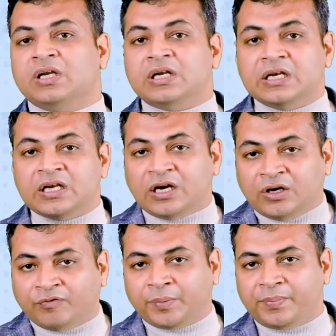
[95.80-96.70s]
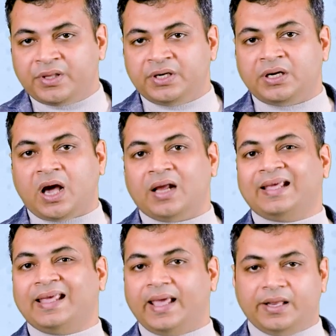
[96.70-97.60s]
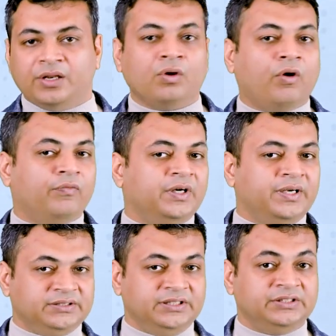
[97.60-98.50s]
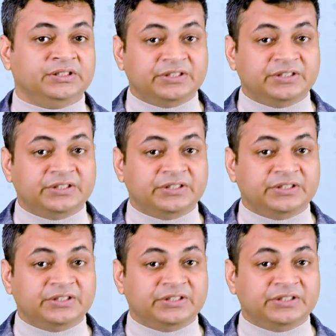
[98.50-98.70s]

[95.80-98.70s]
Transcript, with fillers: none of the parents are carrier of the disease,